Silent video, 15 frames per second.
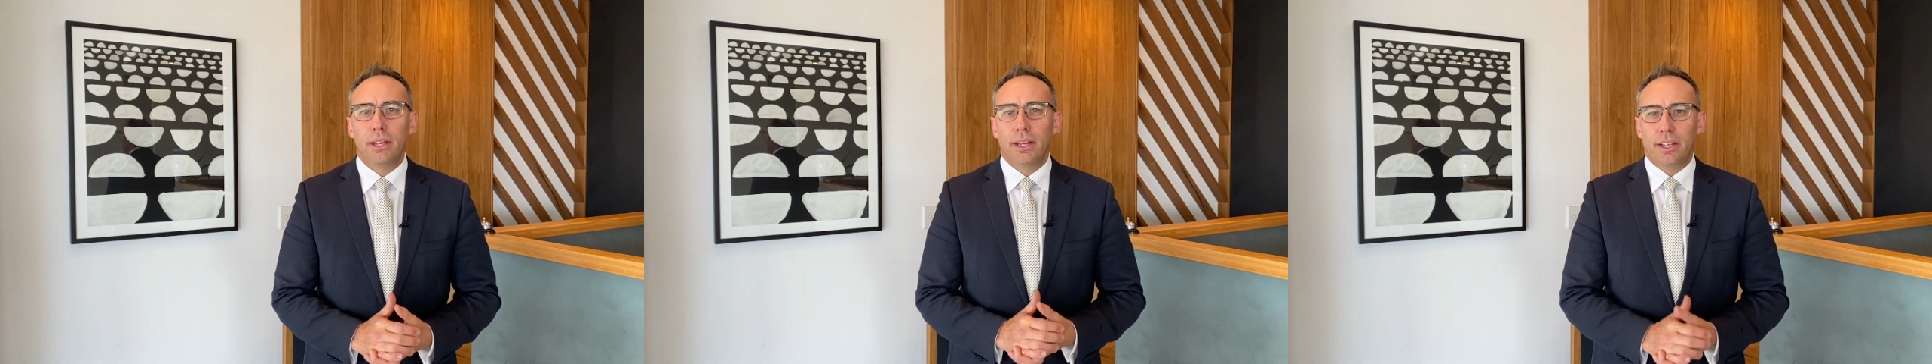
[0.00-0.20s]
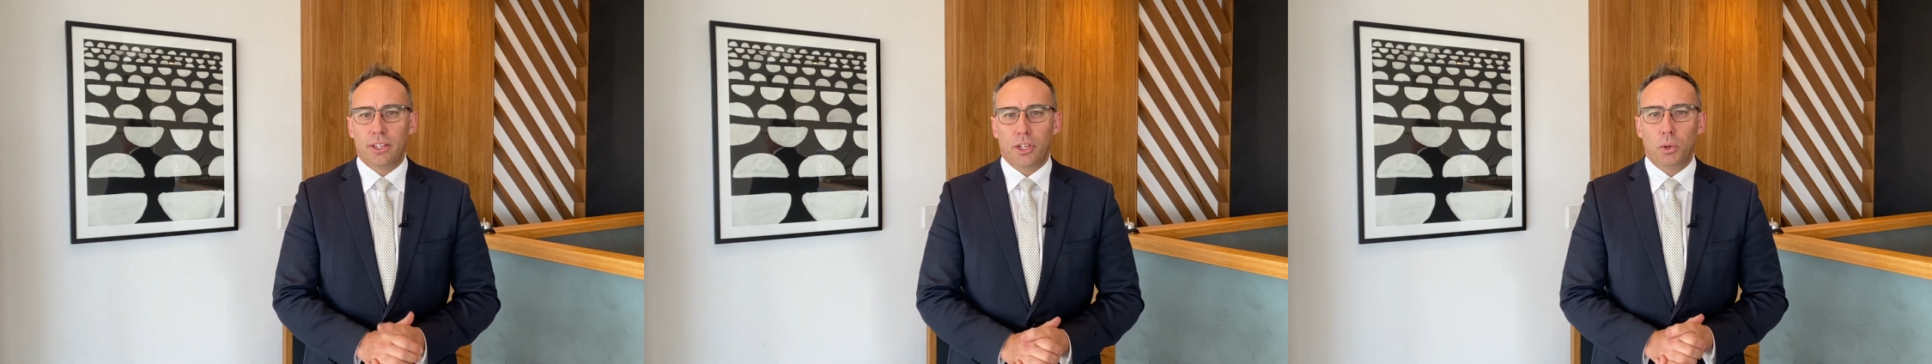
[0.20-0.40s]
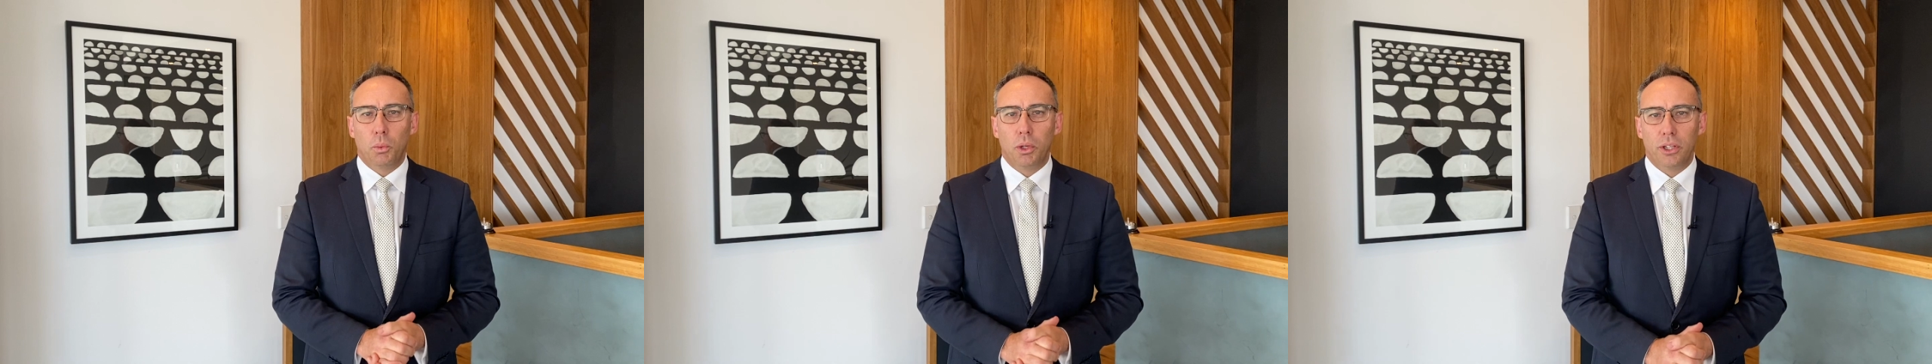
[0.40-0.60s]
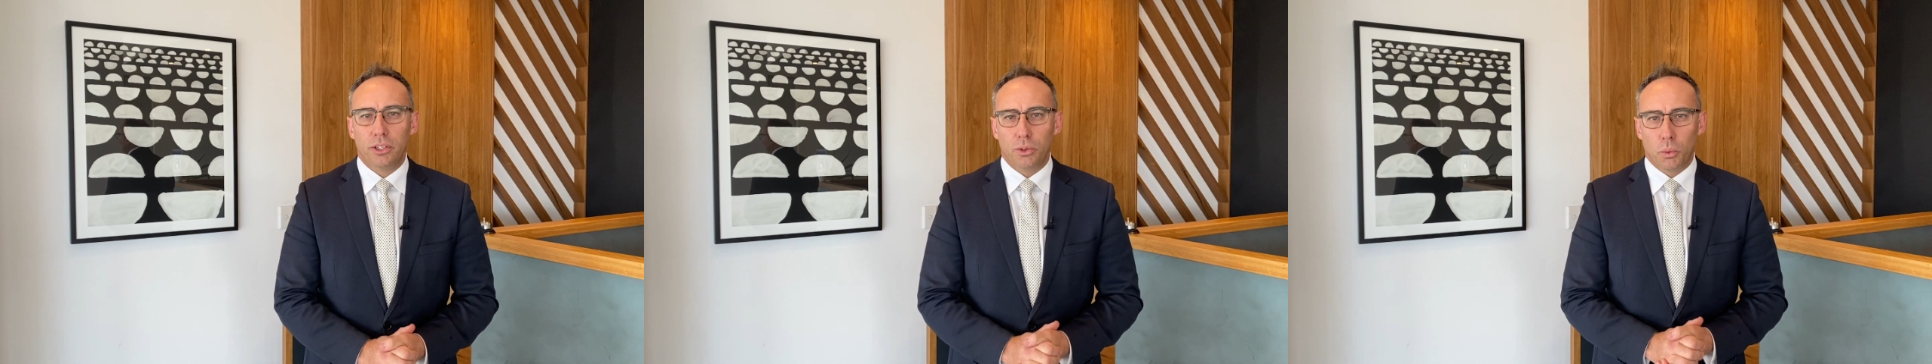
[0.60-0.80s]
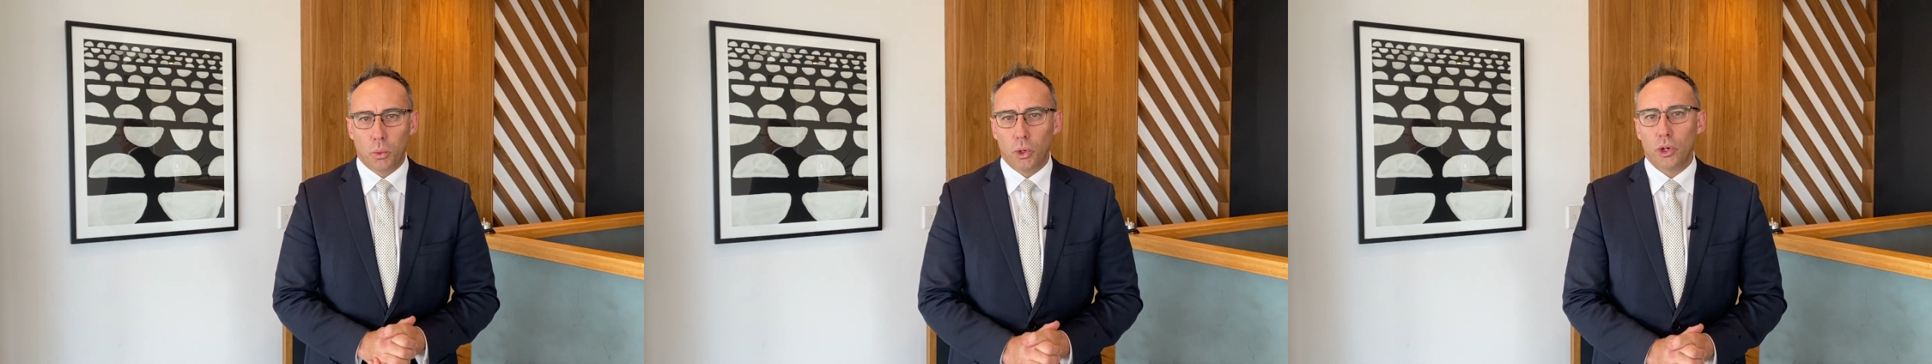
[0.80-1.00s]
and that you're willing
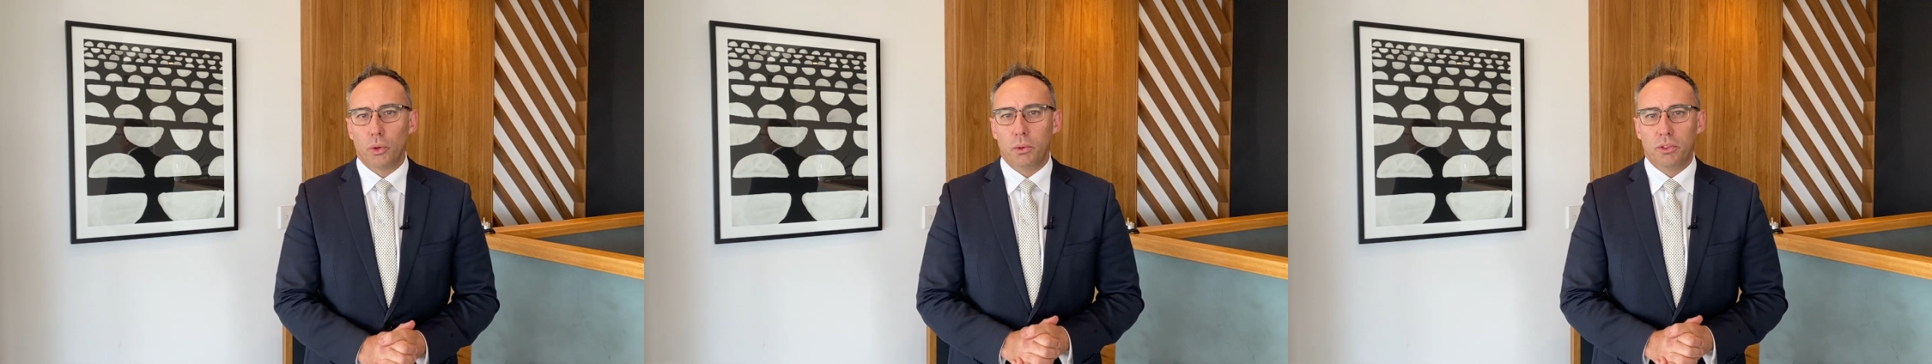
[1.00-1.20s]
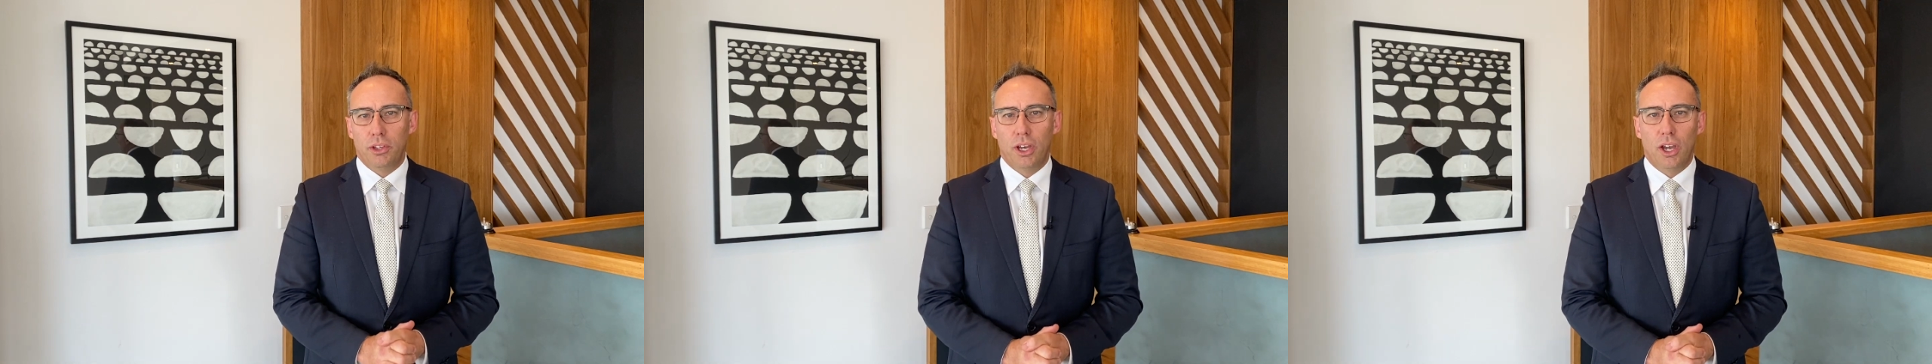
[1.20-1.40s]
to work with the